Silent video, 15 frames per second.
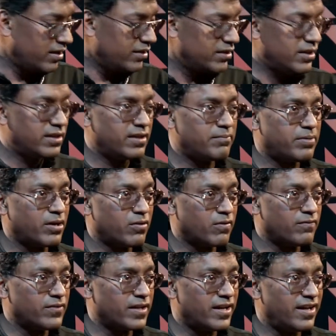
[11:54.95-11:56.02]
Idhedhaan
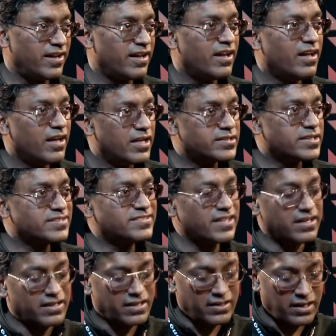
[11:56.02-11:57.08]
pandrom idhula. It's just
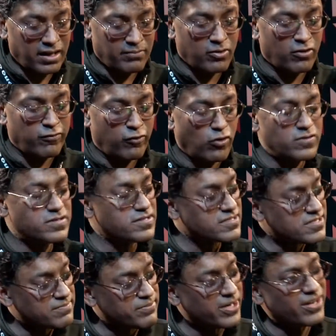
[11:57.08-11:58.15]
that and the number of holes is
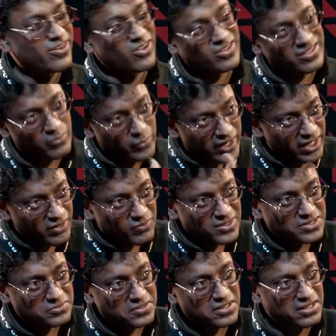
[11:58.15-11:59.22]
dependent on the way in
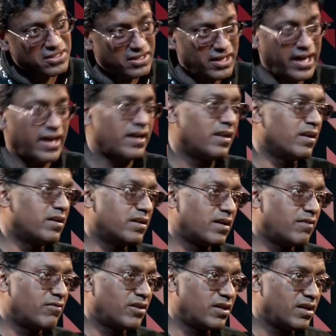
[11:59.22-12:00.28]
which we handle it.
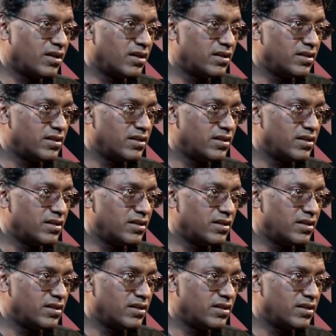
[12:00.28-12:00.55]
Avladhaan.